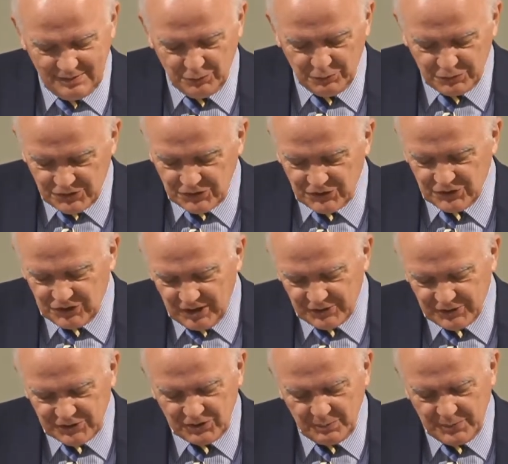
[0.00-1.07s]
Notice the
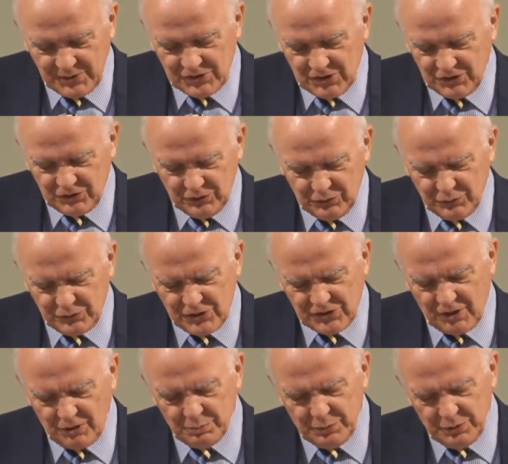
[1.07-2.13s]
juxtaposition.
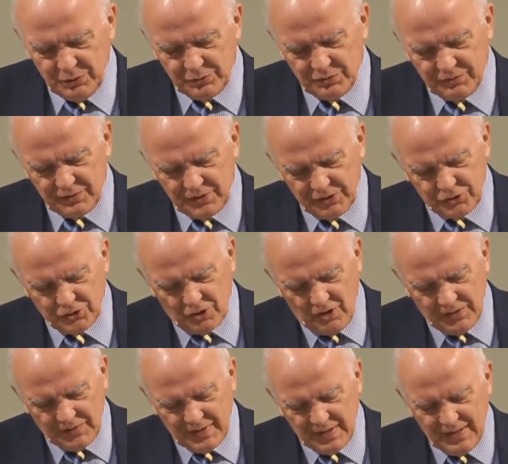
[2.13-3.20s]
Notice how beautifully
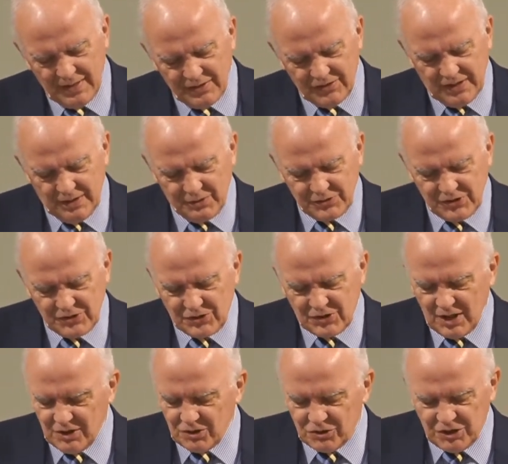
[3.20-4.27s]
John tells
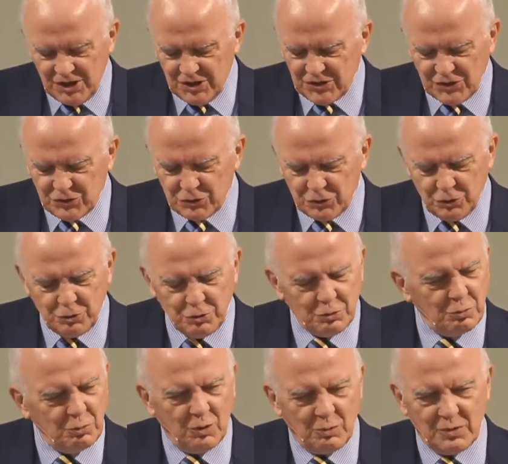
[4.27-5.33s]
us Jesus
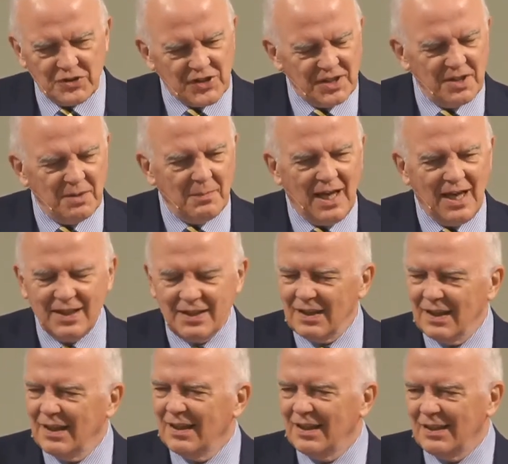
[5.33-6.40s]
knew what was in a
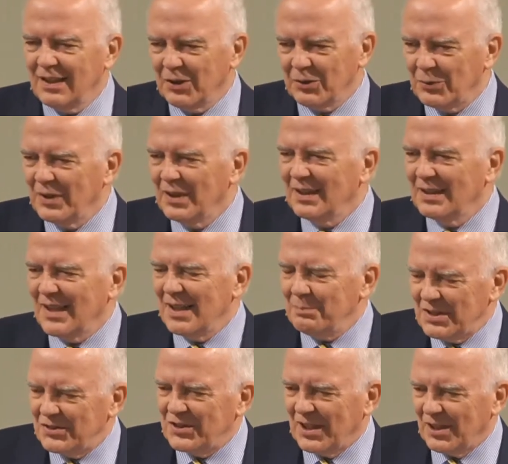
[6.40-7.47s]
man. Now
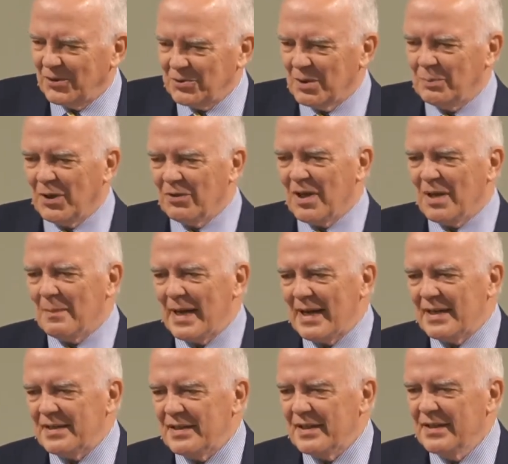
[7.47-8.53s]
let me tell you about a
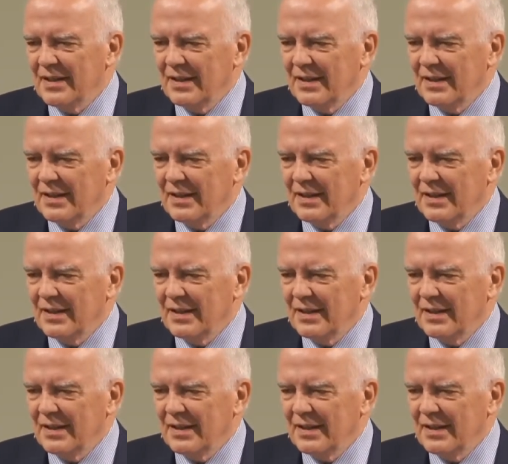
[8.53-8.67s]
man.